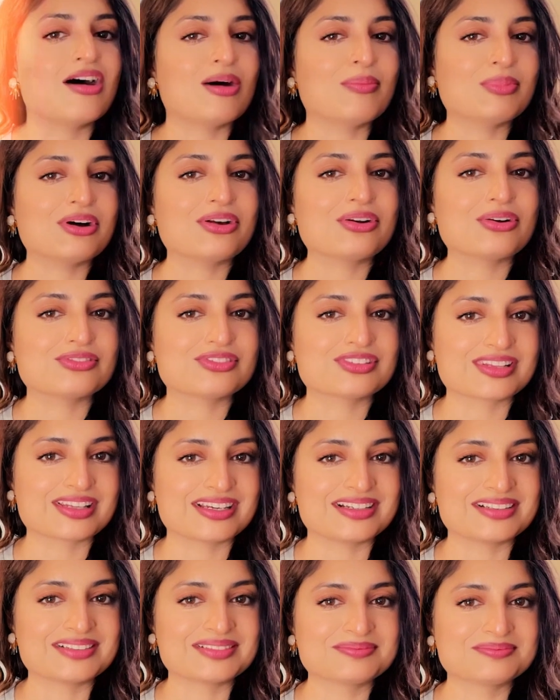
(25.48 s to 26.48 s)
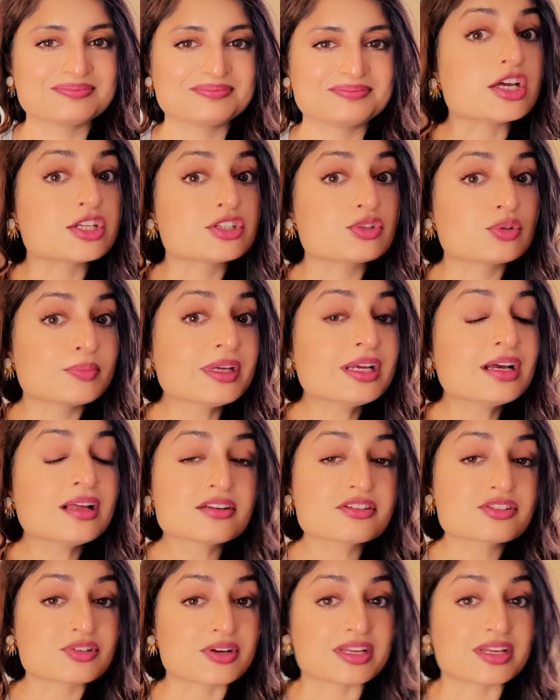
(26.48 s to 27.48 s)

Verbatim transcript: hop on over there. Adobe Color